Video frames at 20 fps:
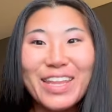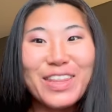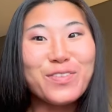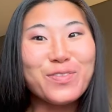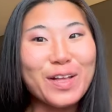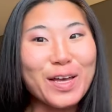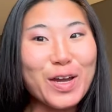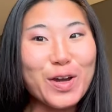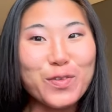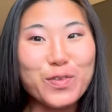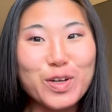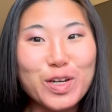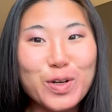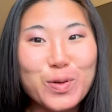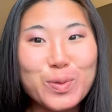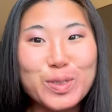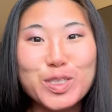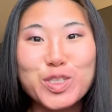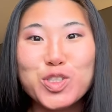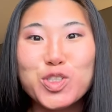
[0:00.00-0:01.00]
The flight over
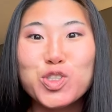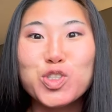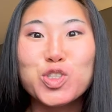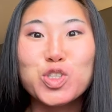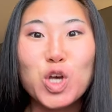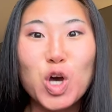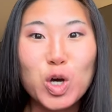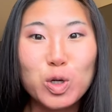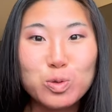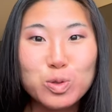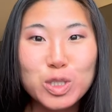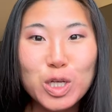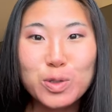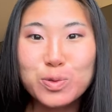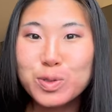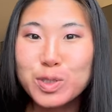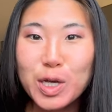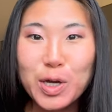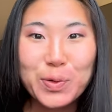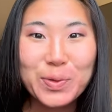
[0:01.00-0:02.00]
was so, so,
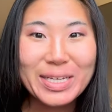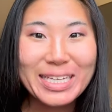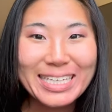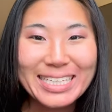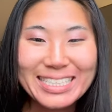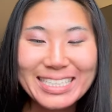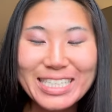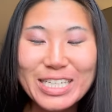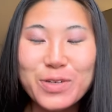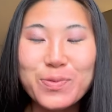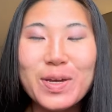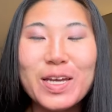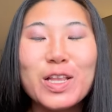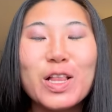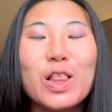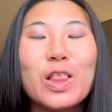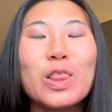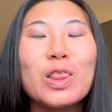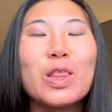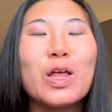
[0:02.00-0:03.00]
so easy. We had a
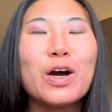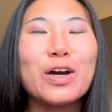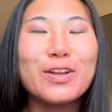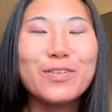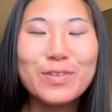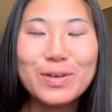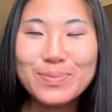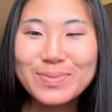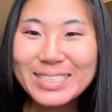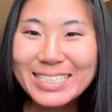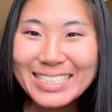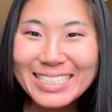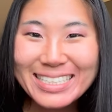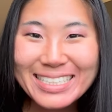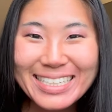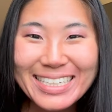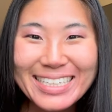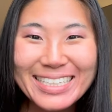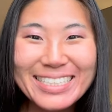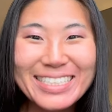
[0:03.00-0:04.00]
lot of empty
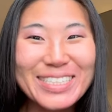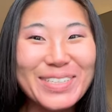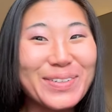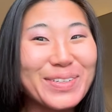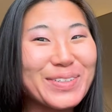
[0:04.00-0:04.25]
seats, so it